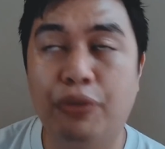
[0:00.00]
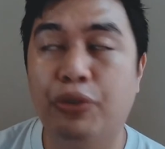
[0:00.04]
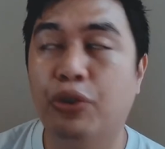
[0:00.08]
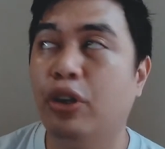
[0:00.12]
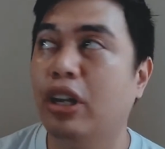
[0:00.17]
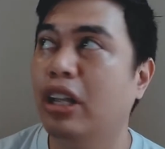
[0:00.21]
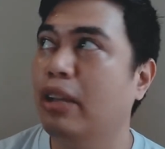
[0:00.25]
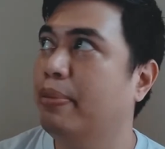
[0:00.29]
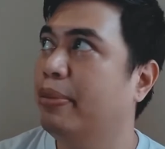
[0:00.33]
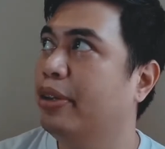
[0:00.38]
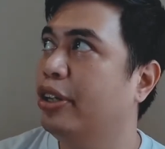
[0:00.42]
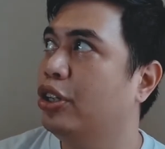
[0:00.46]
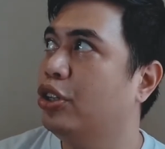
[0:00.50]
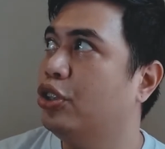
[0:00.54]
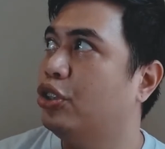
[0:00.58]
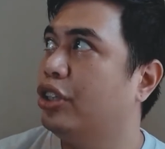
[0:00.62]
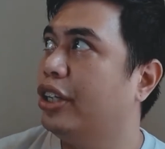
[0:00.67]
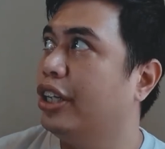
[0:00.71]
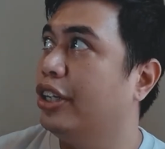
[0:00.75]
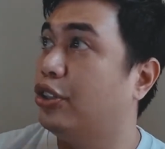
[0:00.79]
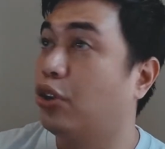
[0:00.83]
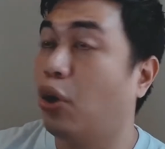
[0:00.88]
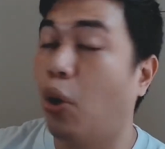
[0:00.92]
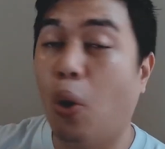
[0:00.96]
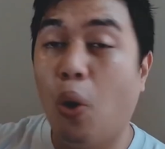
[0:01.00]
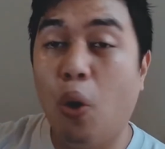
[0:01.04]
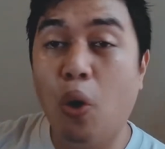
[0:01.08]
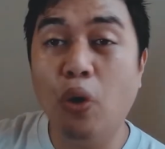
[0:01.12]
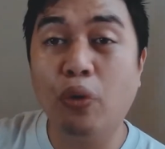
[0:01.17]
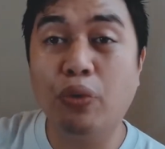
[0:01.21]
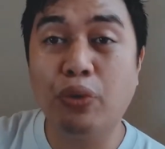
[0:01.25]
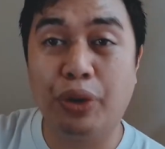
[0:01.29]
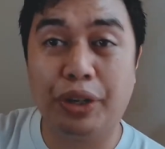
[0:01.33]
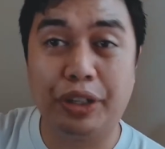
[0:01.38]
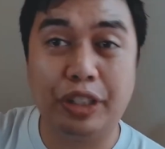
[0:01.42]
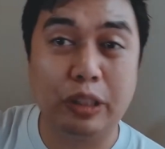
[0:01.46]
your image is
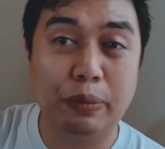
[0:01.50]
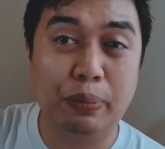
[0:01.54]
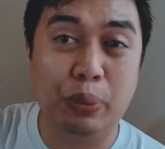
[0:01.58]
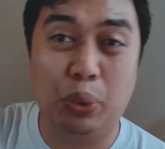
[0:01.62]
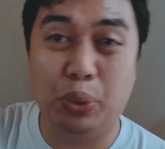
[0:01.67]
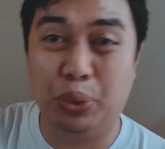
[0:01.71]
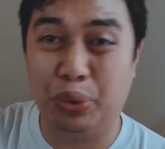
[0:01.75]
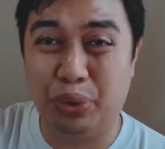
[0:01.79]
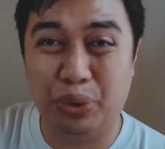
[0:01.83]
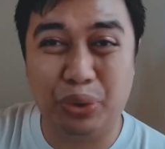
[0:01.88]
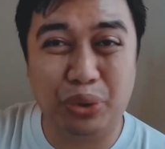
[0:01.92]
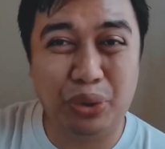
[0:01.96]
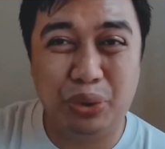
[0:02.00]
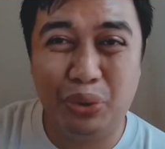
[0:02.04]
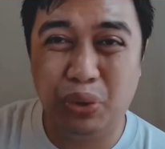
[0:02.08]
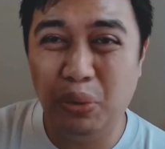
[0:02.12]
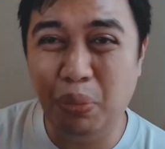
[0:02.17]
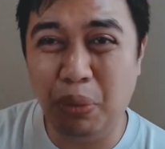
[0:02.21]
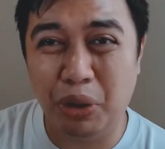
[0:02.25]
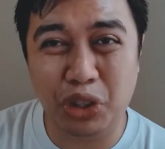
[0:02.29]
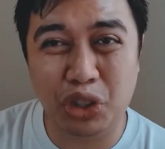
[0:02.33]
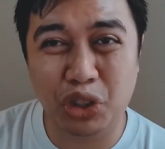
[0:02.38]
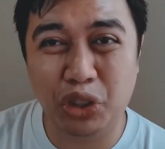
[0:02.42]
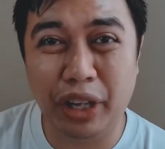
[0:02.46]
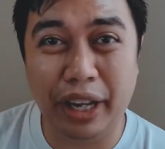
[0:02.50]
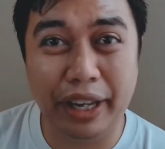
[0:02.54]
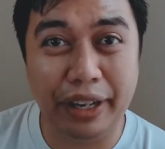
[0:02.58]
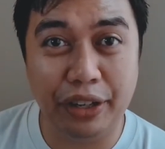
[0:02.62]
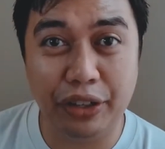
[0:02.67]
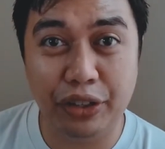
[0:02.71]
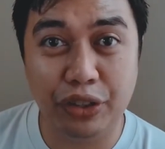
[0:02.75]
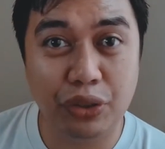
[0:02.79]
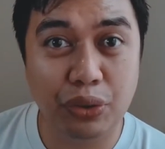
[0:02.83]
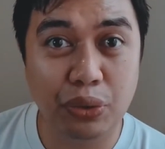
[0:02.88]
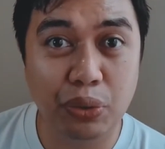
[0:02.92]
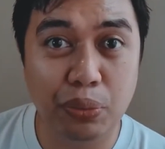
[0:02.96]
overexposed, there's too much light,
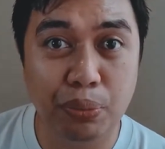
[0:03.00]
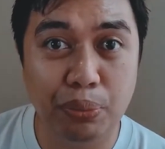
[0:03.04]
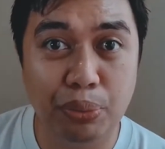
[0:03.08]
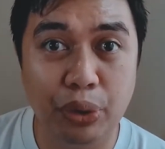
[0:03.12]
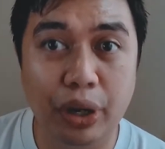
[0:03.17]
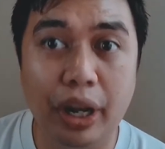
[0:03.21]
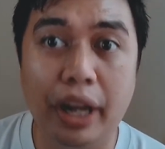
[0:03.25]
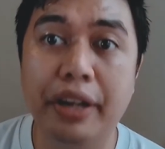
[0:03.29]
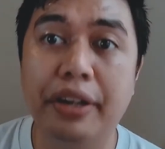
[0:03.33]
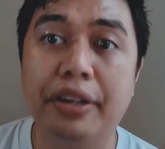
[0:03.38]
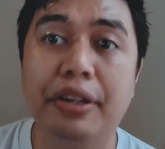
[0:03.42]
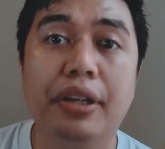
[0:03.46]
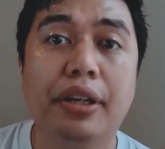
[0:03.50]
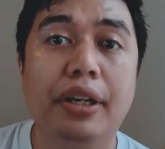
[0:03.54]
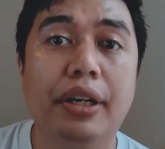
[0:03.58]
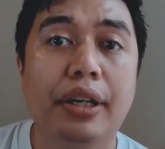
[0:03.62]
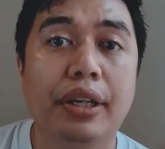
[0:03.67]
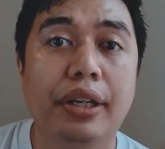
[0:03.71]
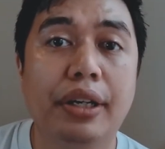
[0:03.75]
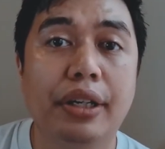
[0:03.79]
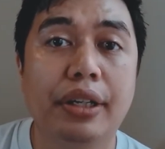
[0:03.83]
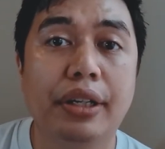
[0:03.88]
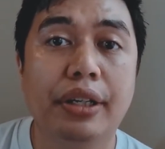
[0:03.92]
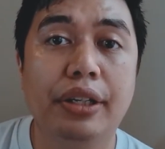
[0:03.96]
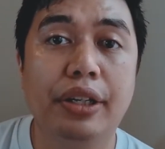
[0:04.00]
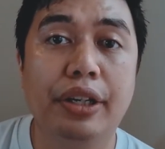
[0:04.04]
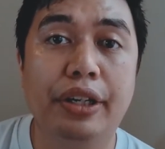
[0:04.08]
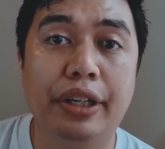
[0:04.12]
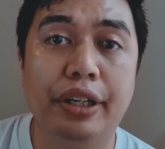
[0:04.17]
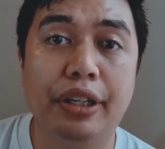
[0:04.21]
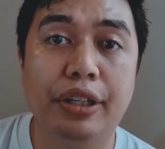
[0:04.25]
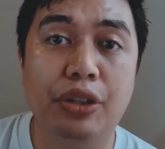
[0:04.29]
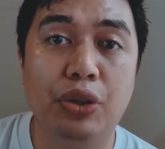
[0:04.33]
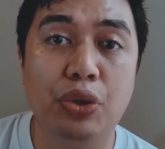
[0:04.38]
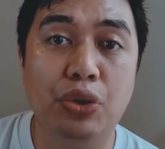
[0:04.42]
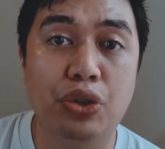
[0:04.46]
it's too bright, you
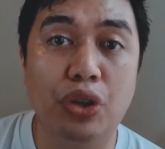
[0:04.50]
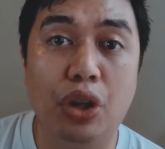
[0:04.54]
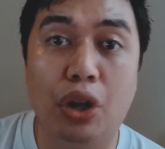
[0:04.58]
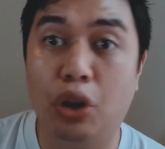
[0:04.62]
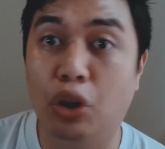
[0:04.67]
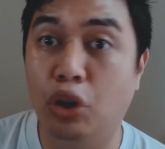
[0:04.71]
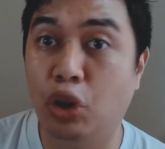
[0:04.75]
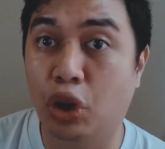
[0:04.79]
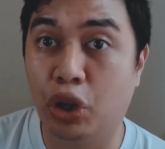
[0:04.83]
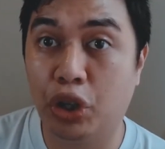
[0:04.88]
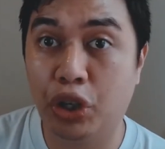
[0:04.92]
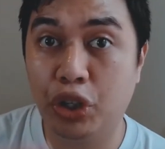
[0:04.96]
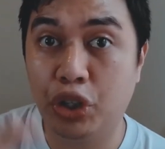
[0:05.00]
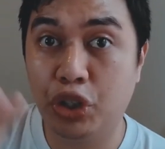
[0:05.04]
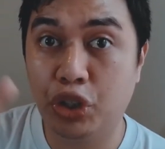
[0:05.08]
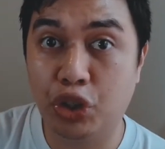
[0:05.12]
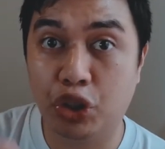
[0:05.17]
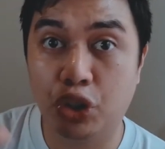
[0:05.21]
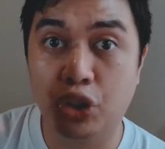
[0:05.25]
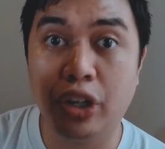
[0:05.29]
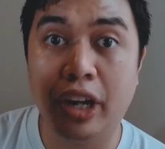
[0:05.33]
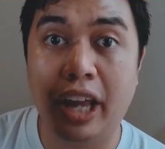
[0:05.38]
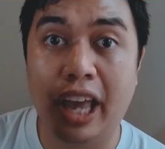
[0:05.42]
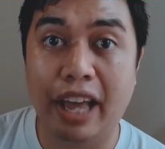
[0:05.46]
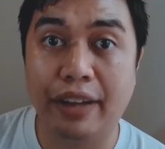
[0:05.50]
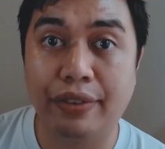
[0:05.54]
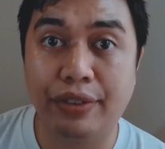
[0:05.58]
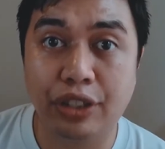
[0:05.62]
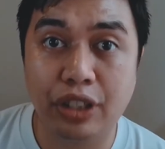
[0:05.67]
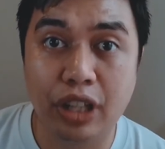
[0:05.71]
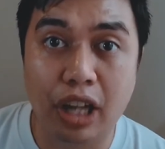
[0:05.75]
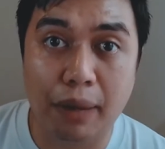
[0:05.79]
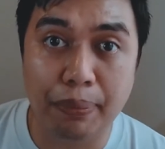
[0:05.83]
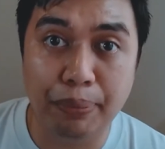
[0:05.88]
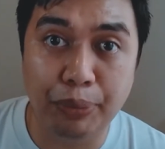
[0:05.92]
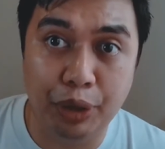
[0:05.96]
can use a larger
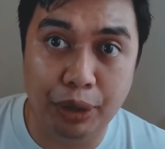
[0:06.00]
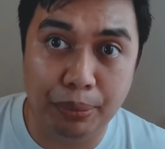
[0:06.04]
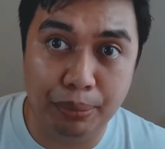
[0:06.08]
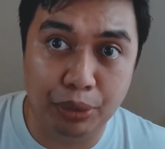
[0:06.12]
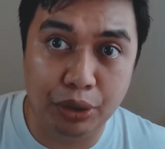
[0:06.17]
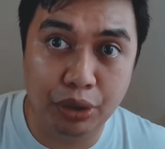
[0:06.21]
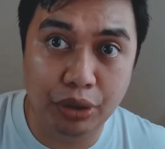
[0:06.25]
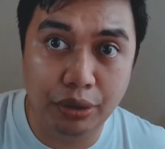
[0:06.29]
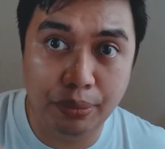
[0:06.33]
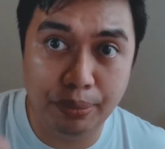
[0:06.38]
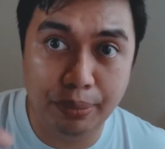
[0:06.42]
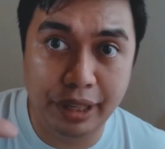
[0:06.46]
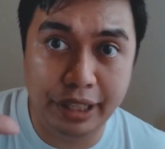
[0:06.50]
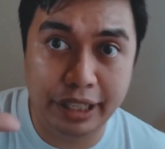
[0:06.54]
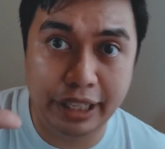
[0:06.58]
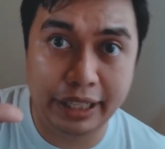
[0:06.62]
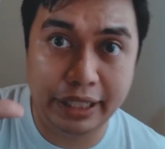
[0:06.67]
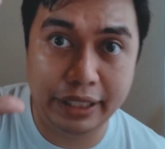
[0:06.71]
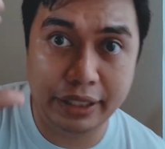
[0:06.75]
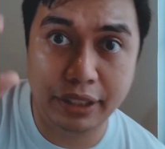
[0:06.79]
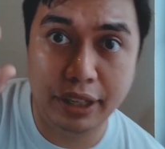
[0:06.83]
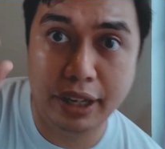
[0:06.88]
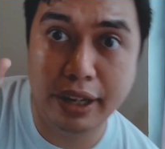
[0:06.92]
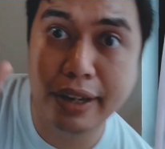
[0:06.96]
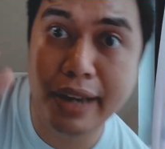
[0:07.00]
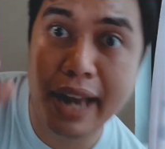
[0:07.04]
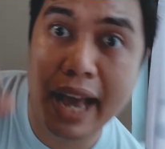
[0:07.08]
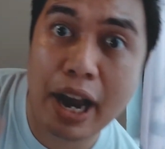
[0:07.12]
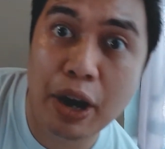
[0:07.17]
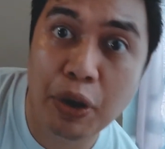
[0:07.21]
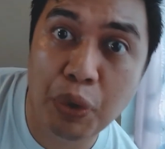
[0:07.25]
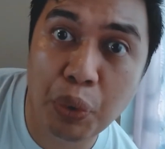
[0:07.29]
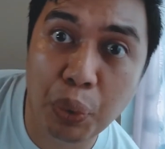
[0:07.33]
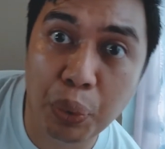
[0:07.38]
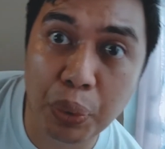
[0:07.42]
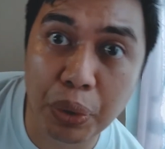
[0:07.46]
f-stop number, making it a
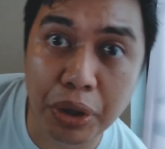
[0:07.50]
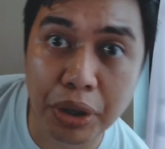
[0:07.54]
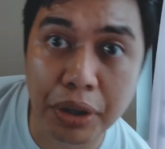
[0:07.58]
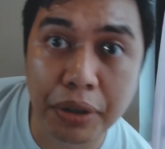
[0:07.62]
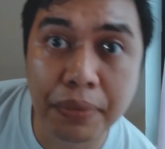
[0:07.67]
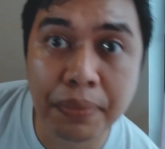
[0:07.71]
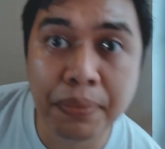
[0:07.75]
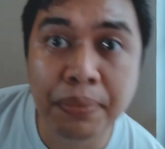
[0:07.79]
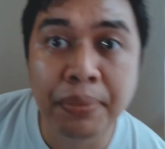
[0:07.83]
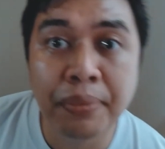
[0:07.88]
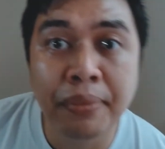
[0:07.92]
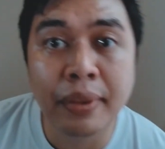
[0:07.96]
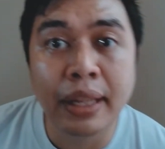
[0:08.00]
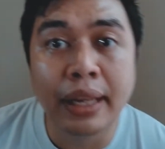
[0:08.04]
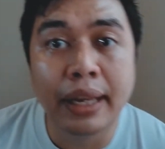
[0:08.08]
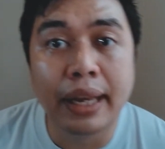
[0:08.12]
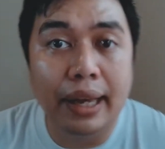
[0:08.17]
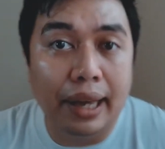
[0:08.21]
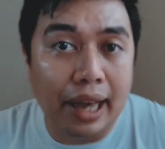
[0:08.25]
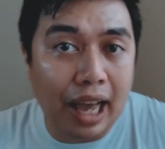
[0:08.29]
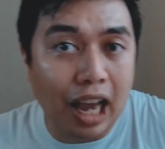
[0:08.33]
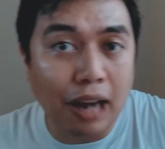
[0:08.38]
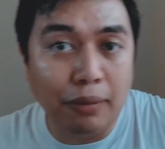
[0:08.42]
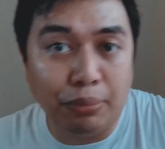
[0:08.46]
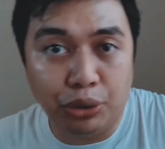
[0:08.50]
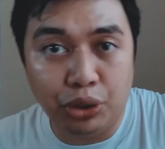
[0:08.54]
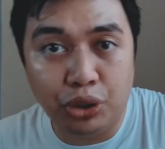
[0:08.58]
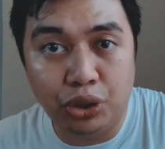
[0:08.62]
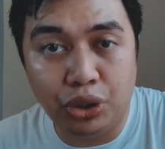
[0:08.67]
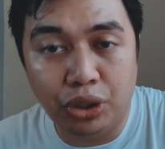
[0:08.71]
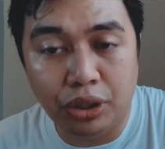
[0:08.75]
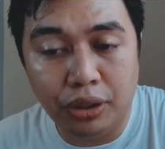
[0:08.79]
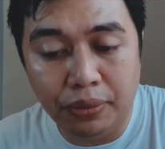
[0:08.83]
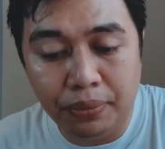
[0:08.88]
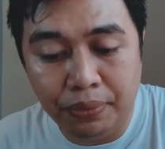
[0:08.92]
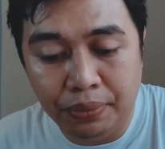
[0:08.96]
narrower
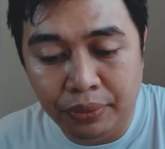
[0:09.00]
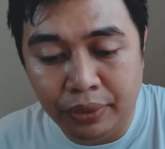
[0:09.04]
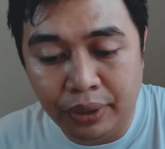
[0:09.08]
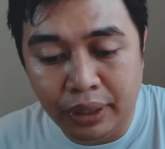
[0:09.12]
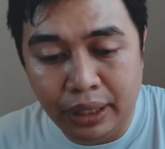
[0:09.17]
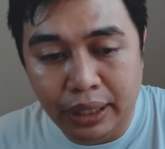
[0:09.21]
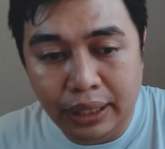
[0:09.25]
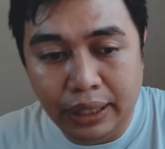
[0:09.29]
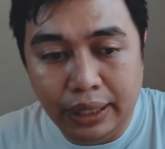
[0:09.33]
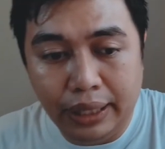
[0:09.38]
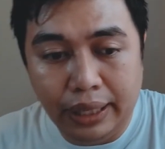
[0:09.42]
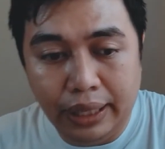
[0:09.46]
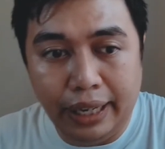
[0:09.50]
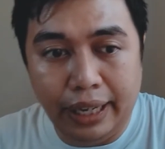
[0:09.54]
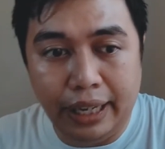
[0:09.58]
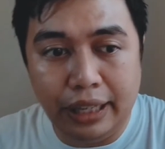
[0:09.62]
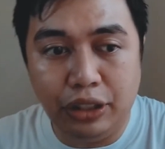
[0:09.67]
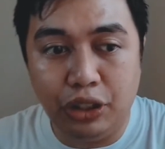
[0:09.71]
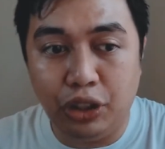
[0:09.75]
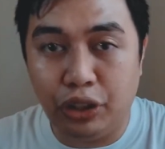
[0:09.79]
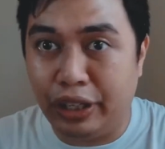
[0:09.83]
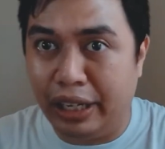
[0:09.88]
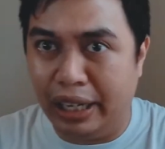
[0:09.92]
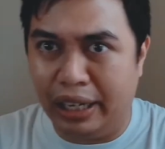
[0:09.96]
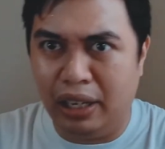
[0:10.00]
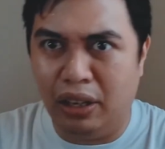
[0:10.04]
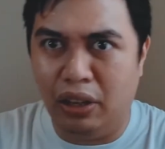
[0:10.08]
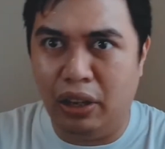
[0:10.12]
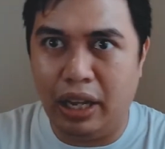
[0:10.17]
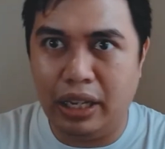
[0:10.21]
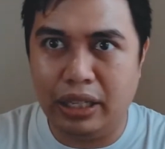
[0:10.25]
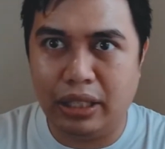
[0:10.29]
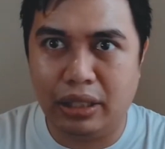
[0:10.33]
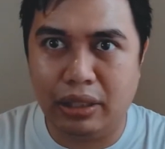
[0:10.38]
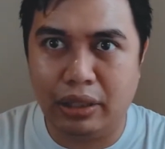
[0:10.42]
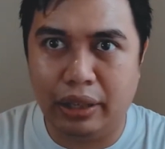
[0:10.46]
aperture, and you'll get
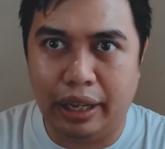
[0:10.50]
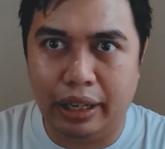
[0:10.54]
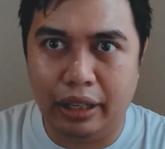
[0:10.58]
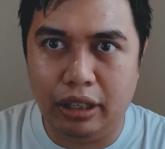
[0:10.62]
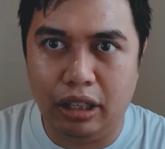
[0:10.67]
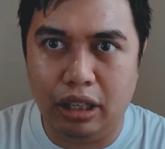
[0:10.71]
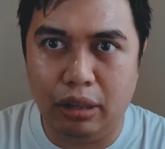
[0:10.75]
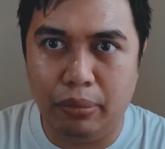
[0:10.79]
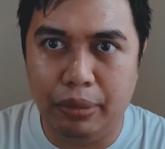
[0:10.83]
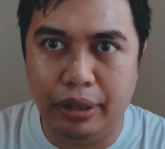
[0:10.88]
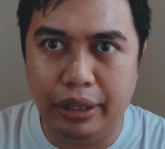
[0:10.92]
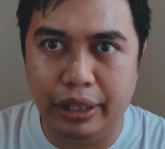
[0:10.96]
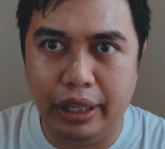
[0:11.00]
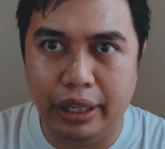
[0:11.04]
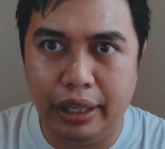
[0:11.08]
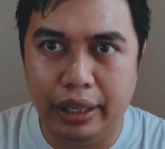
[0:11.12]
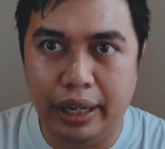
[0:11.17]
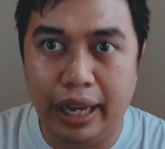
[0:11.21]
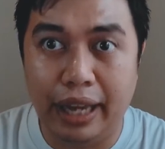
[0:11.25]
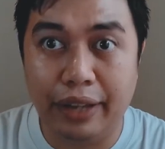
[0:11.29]
less light coming in.